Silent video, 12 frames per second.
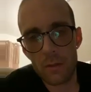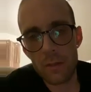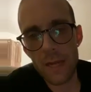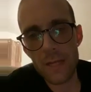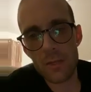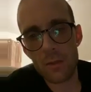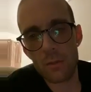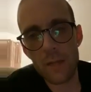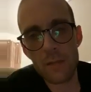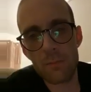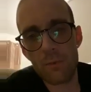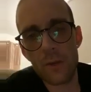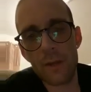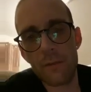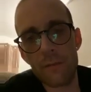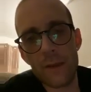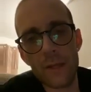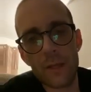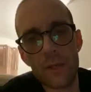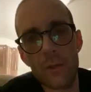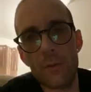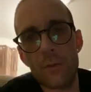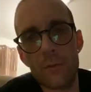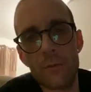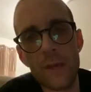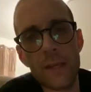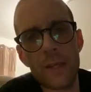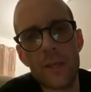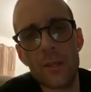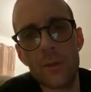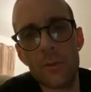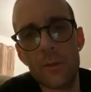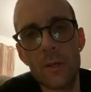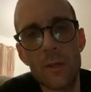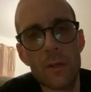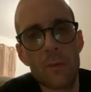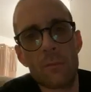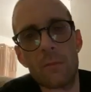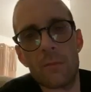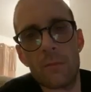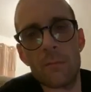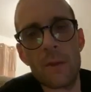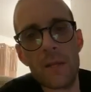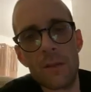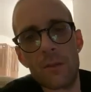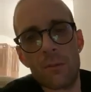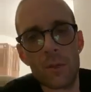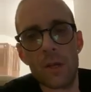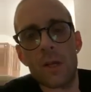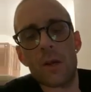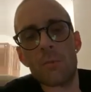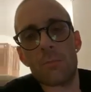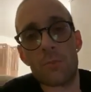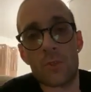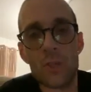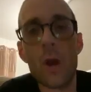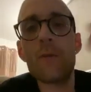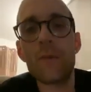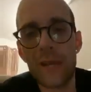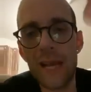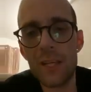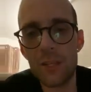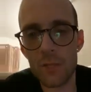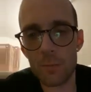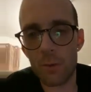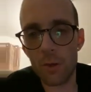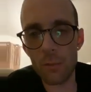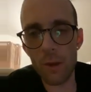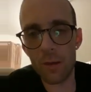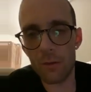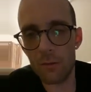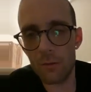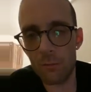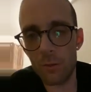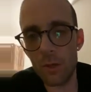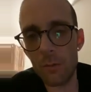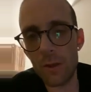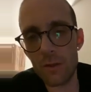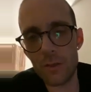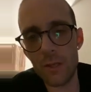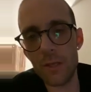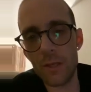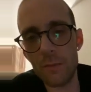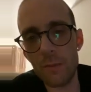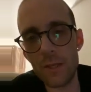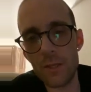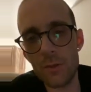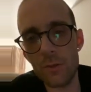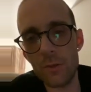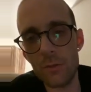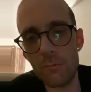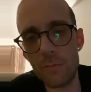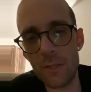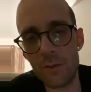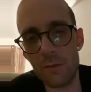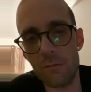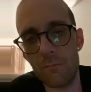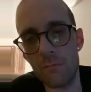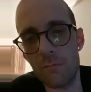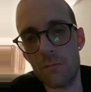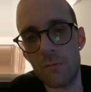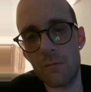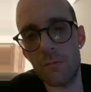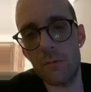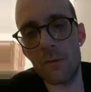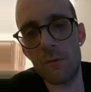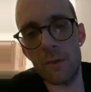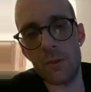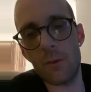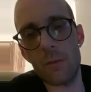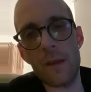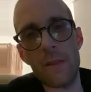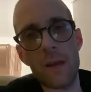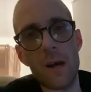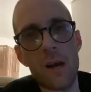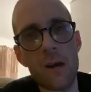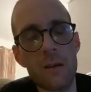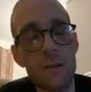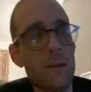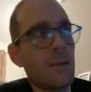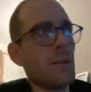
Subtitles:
Dazzle, that's brilliant. Thank you. Thank you. Mate, notifications, put them on. Put them on so you can make sure you don't miss them. I don't know where they are.